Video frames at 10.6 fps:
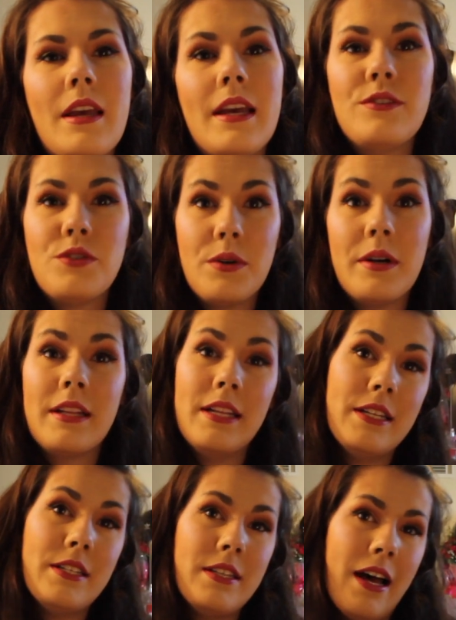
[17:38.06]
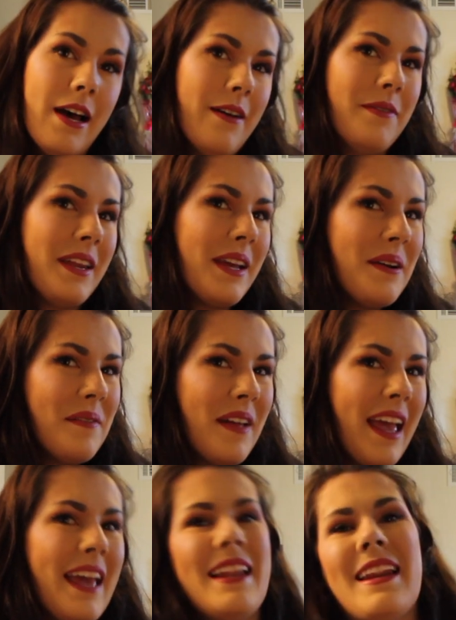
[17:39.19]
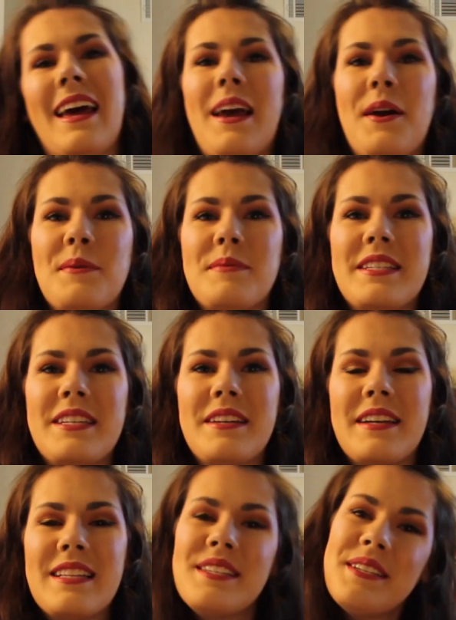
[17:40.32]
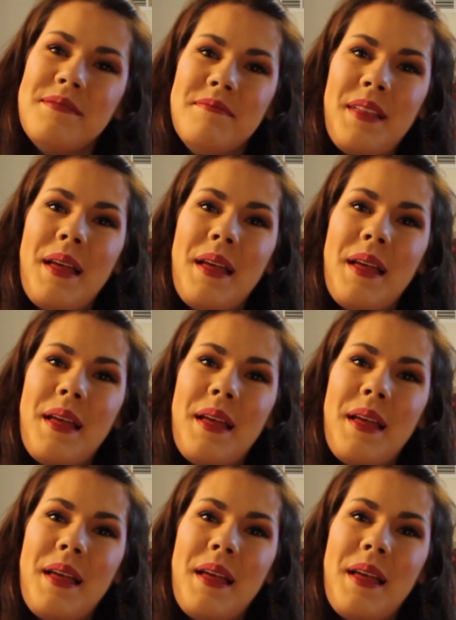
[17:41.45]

enjoyed this video, and I hope to see you again soon.